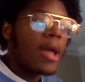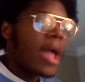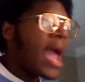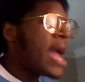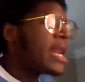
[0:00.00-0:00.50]

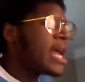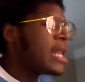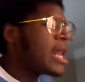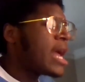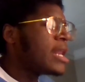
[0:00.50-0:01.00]

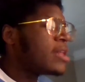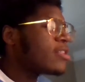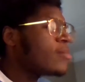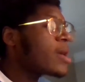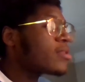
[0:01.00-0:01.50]
it
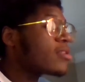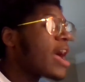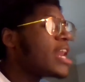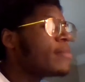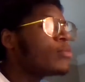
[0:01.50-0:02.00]
seemed like
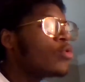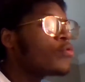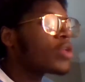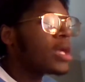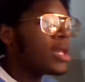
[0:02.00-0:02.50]
society
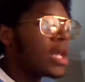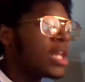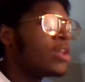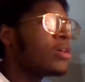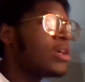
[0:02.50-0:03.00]
moved
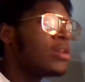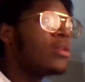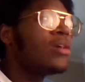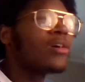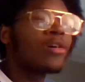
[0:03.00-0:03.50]

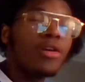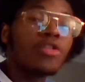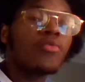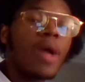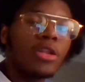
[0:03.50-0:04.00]
in a good
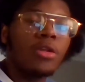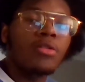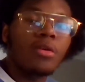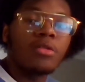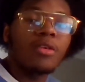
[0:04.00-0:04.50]
direction
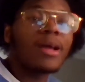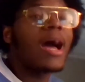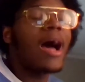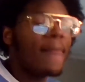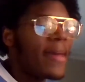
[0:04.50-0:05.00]
to
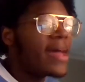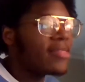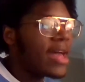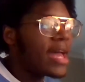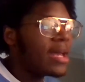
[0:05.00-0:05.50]

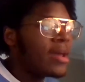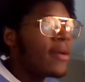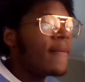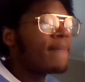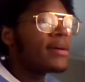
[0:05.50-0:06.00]
combat that.
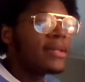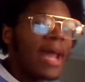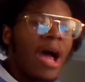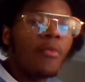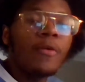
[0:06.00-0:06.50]
But
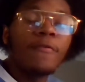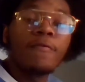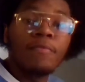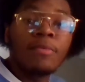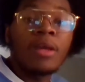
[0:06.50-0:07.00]
now
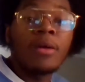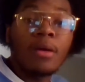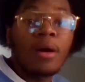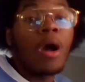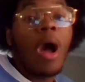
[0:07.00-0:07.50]

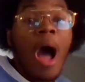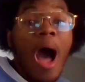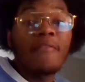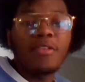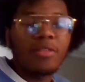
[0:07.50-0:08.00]

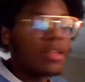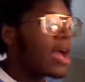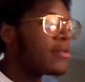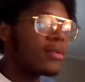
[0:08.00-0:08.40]
obviously,